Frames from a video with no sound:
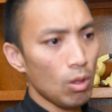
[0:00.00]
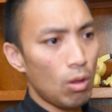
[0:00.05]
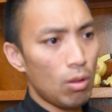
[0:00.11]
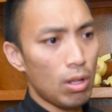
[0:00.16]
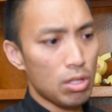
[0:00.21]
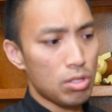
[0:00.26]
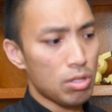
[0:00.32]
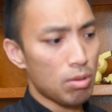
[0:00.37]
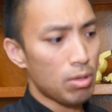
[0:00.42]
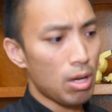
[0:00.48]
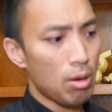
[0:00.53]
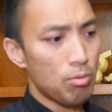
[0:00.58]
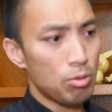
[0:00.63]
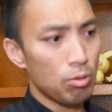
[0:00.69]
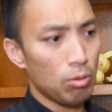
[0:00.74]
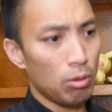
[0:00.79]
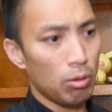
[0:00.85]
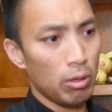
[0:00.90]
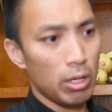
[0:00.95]
that sometimes
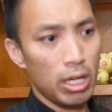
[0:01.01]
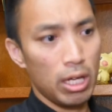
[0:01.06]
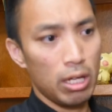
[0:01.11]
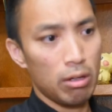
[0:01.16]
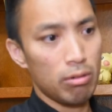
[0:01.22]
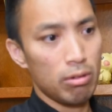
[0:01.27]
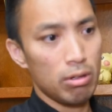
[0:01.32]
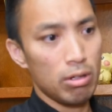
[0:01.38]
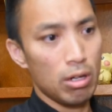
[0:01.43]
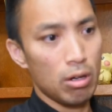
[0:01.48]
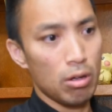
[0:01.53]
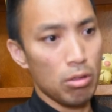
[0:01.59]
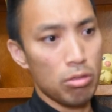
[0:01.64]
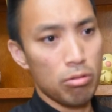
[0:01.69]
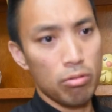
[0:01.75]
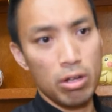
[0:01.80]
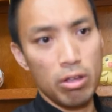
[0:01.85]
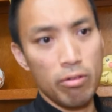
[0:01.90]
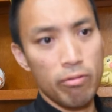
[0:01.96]
will hit
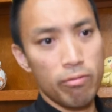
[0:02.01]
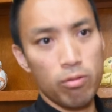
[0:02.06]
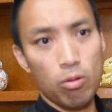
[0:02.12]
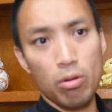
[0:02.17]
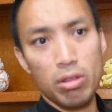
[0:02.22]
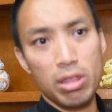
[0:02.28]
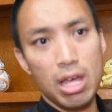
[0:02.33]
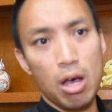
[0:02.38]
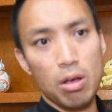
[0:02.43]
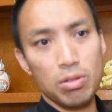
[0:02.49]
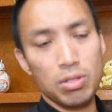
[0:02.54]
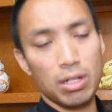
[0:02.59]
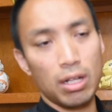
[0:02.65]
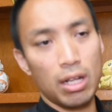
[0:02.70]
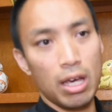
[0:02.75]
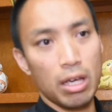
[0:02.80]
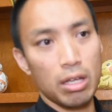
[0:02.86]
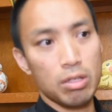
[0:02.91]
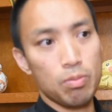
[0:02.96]
3,000-4,000
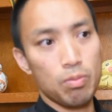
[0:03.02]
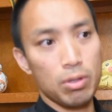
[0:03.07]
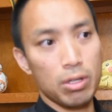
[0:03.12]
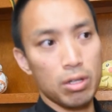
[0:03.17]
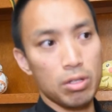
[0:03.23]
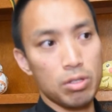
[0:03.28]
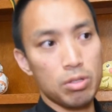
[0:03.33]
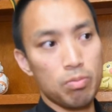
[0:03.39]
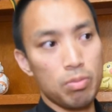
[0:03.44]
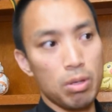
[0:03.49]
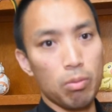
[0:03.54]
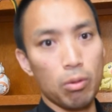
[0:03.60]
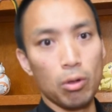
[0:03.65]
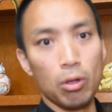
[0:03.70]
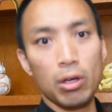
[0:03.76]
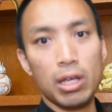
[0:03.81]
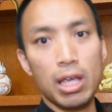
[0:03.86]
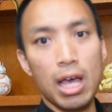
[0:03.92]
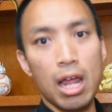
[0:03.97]
likes because people
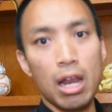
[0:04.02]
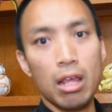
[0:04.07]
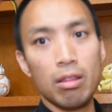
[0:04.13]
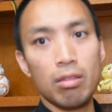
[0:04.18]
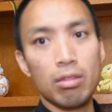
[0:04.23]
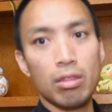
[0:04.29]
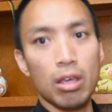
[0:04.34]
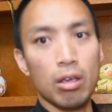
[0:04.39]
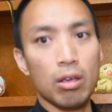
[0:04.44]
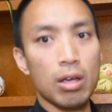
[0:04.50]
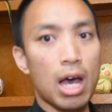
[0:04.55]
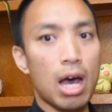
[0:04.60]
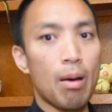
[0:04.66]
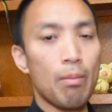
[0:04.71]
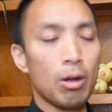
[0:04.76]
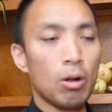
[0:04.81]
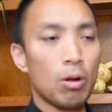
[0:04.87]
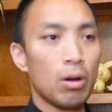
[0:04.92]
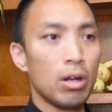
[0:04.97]
look at it, they
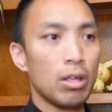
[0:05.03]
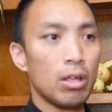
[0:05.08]
comment on